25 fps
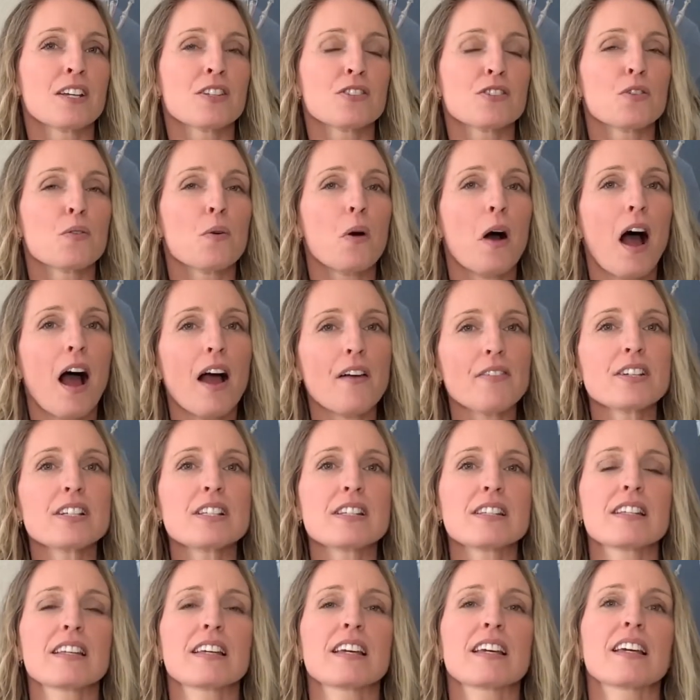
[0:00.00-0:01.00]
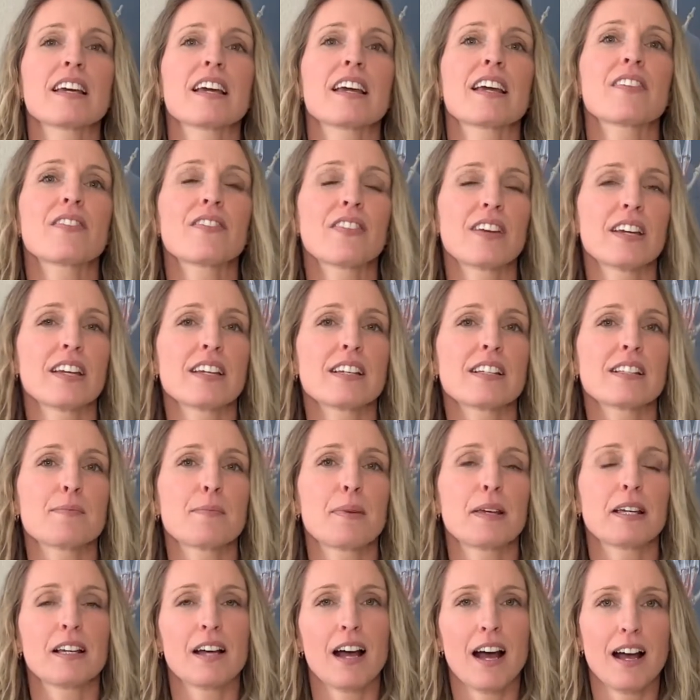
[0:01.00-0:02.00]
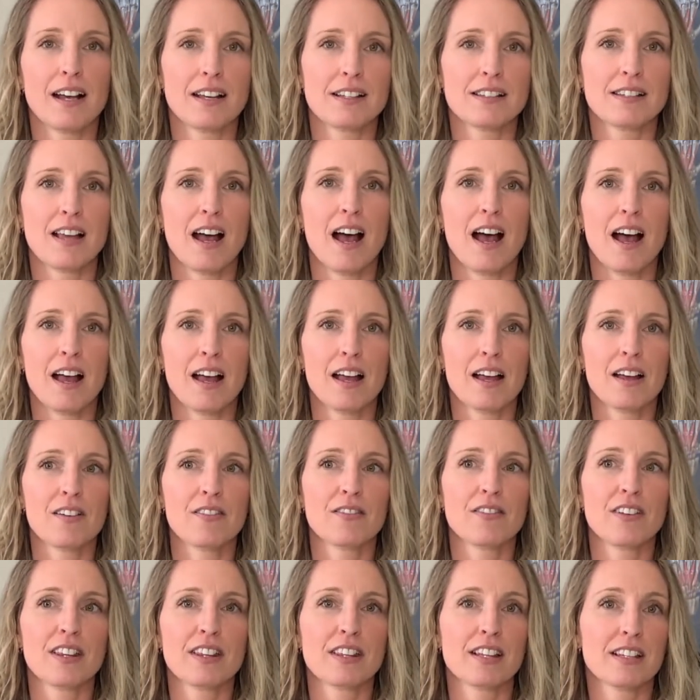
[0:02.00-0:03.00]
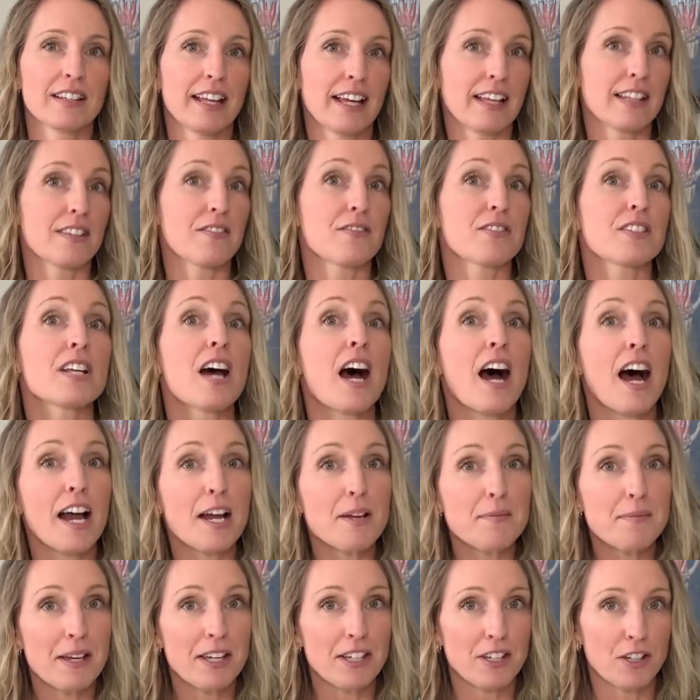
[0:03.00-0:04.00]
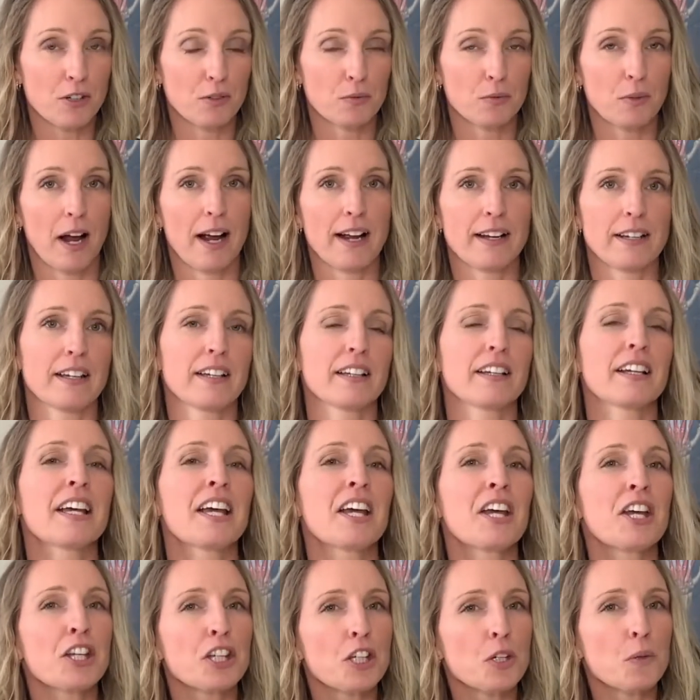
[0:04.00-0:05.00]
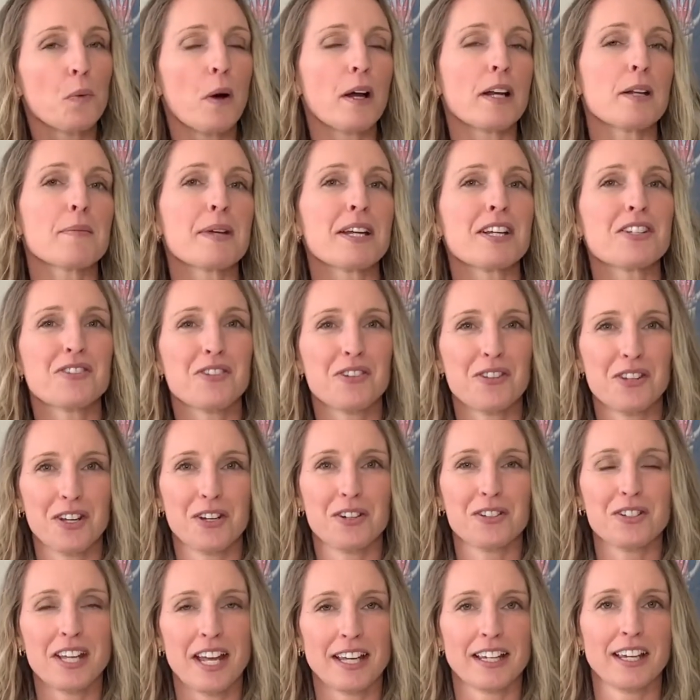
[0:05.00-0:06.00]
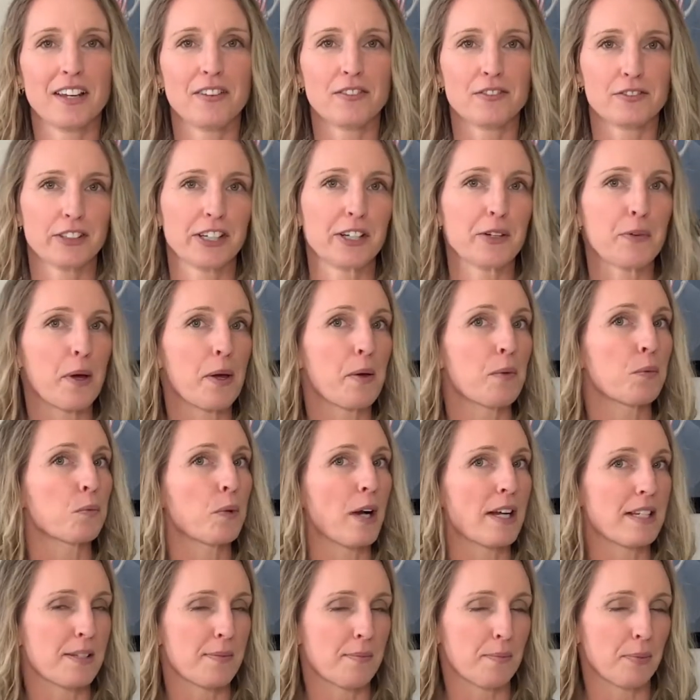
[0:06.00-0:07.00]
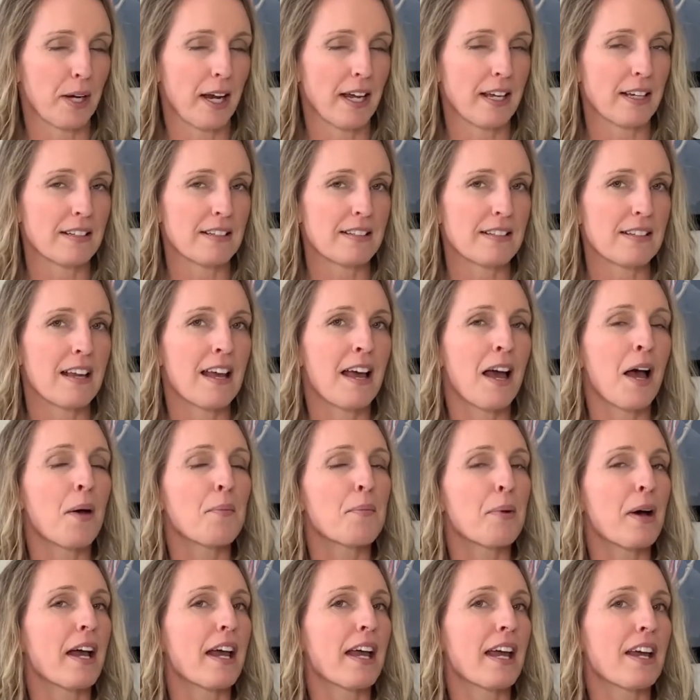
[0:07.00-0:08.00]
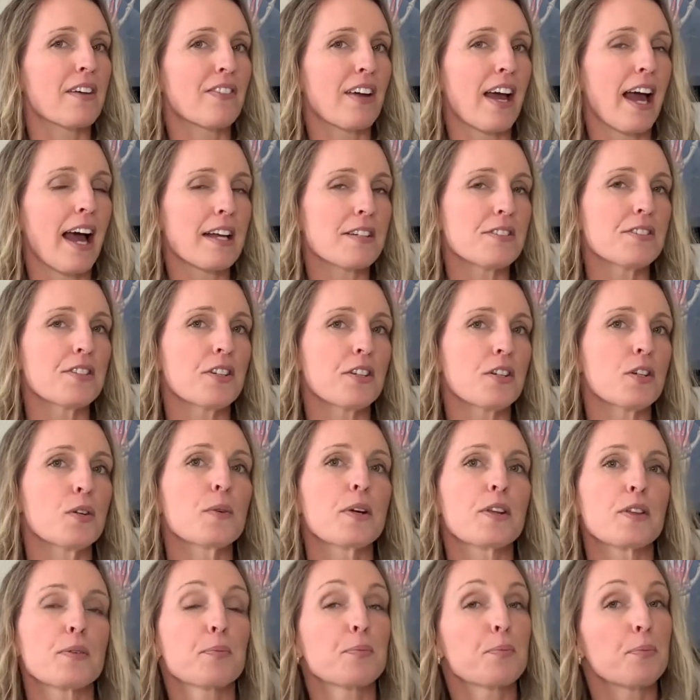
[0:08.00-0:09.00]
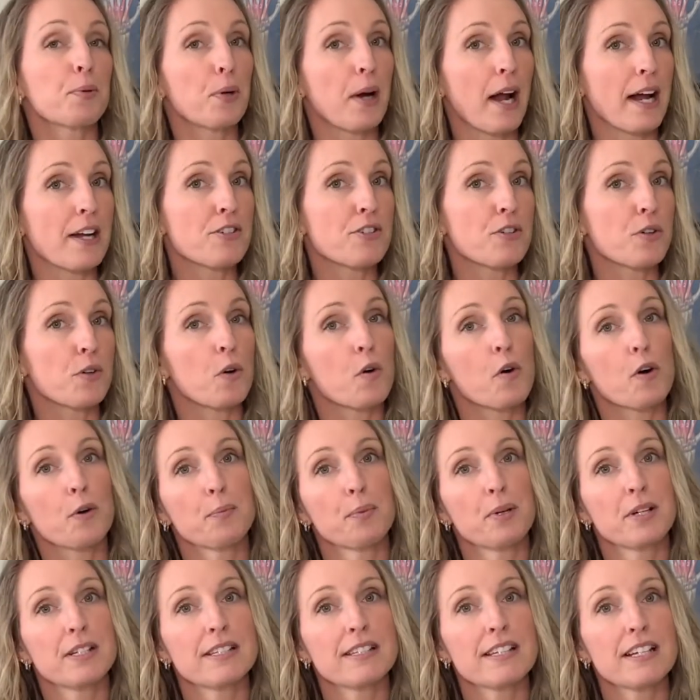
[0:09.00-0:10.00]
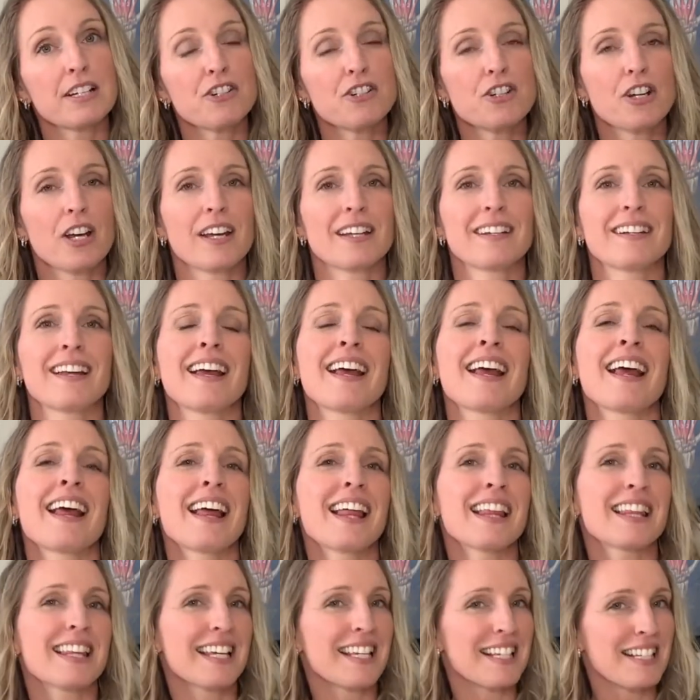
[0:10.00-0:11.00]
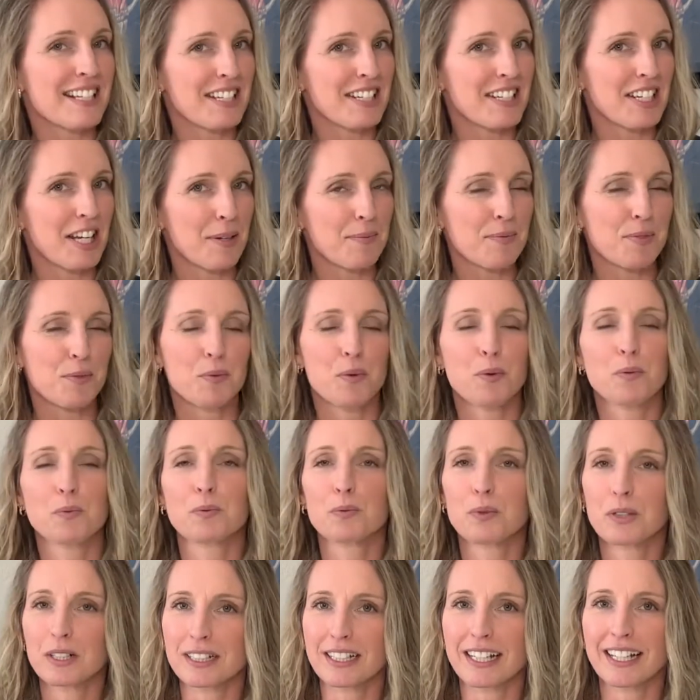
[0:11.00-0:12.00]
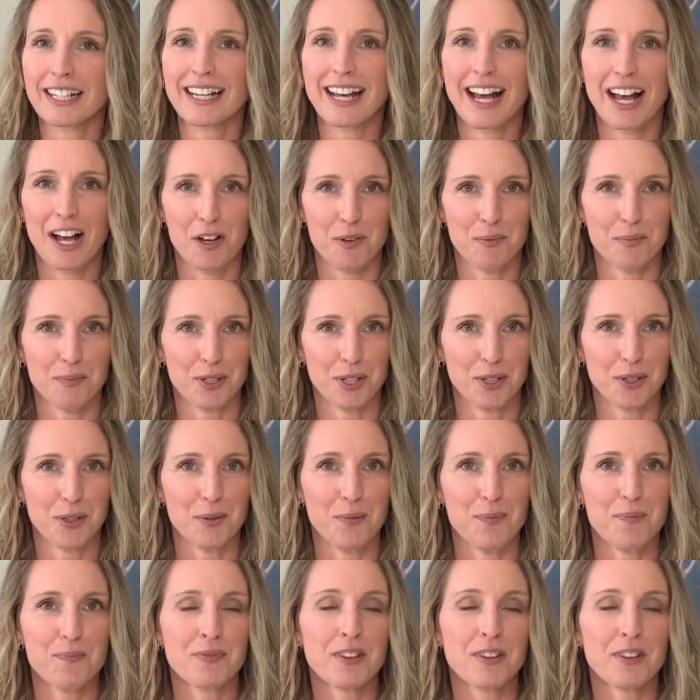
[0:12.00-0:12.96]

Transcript: So obviously, if it is because of the length of time that you're writing, you want to make sure that you're taking frequent rest breaks. But if it has to do with pressure or position, these tips will really help you.